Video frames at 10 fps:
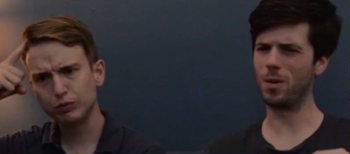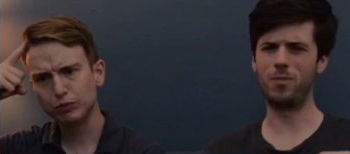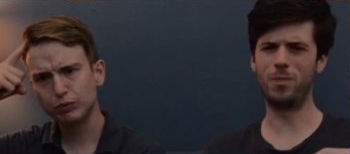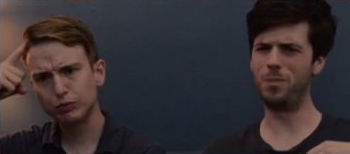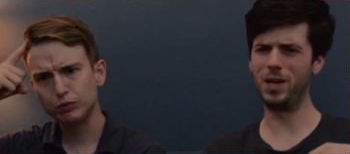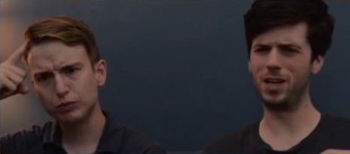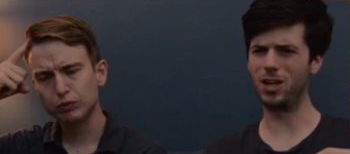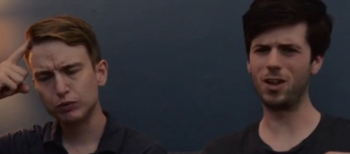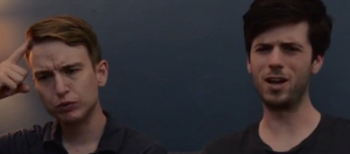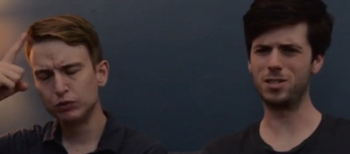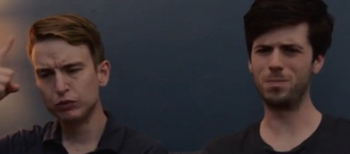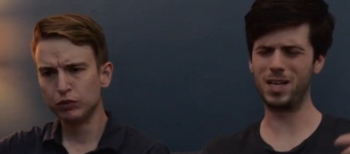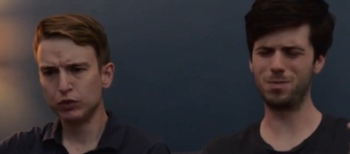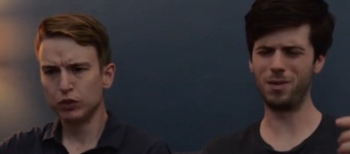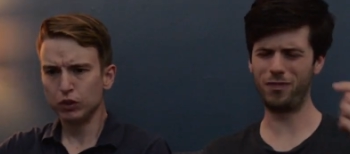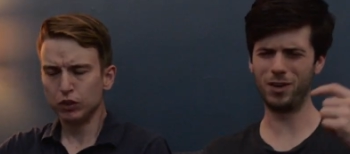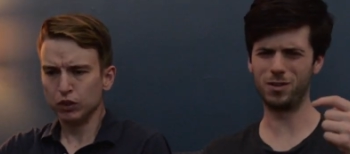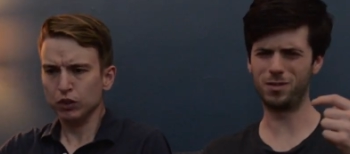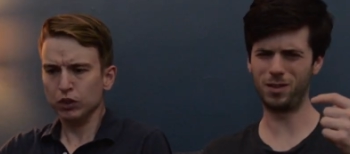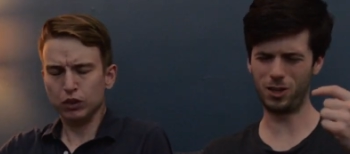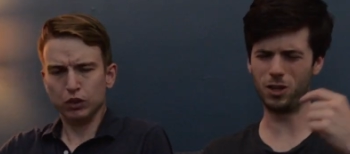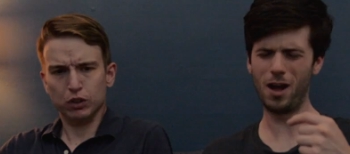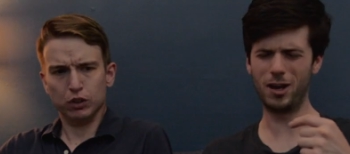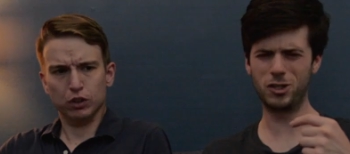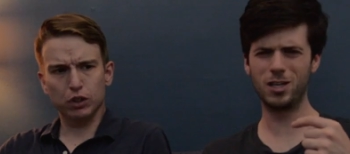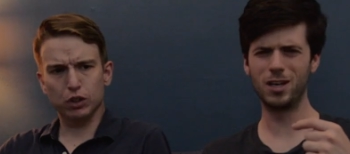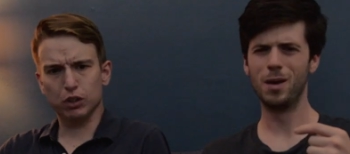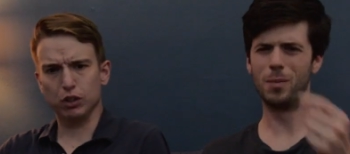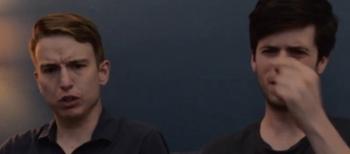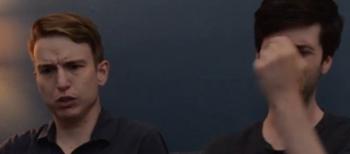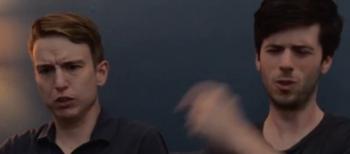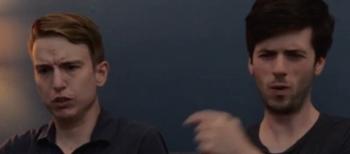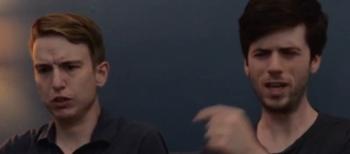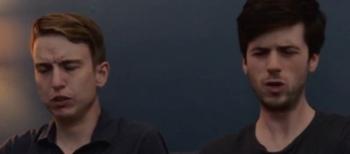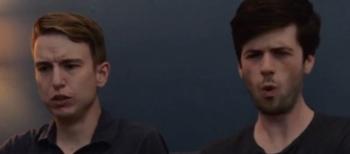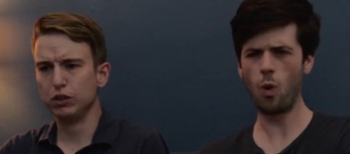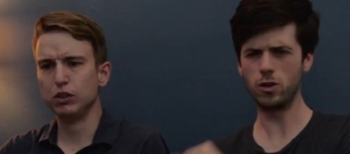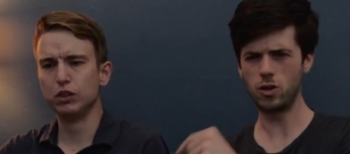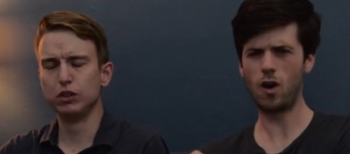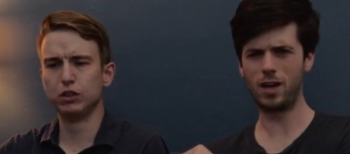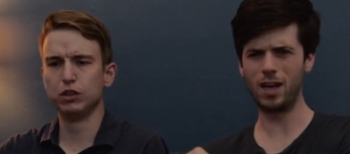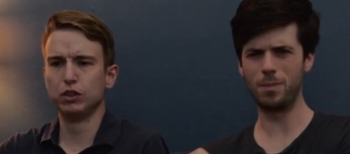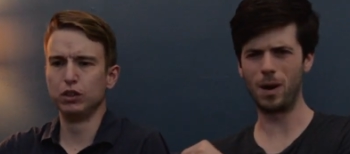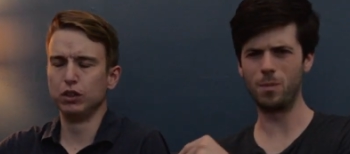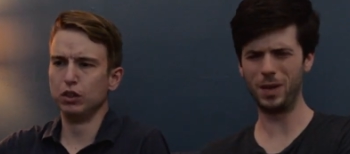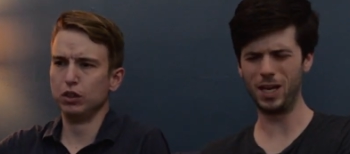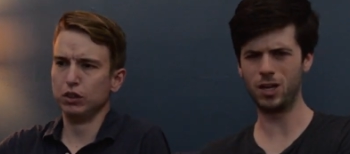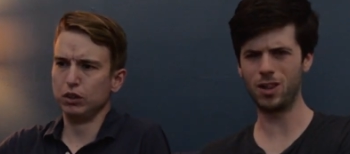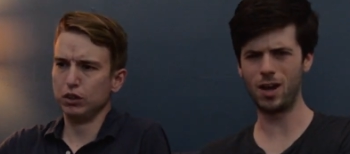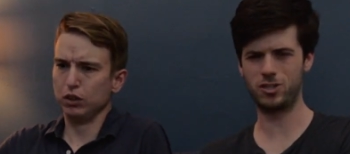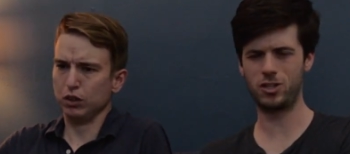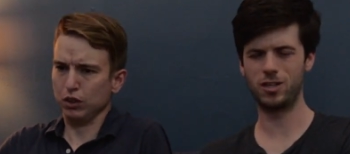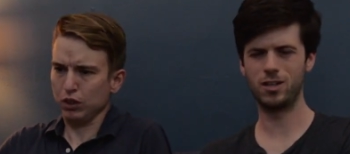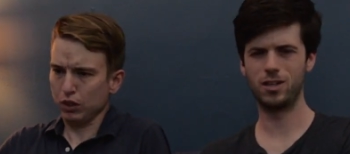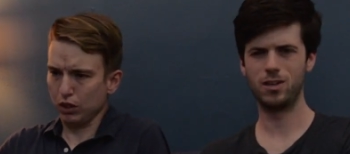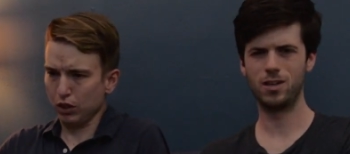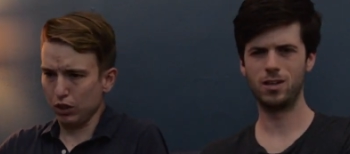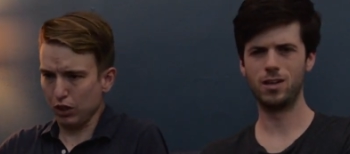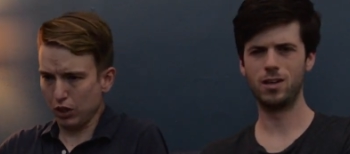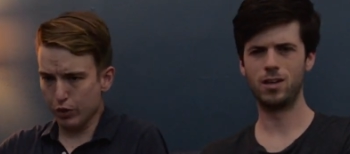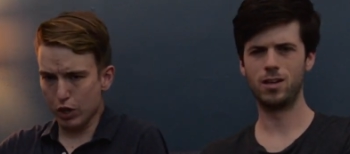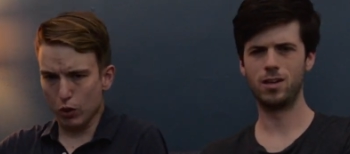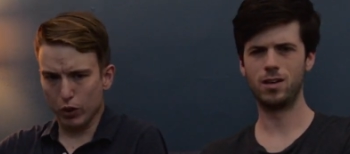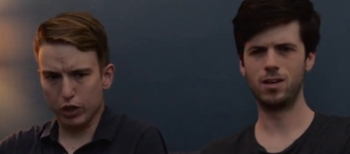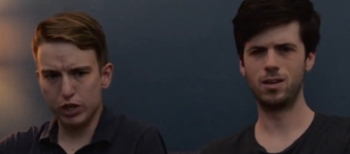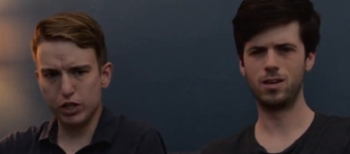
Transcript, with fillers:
Speaker 1: about being clutch makes me feel clutch, but like in the way you're talking about being clutch. Oh no,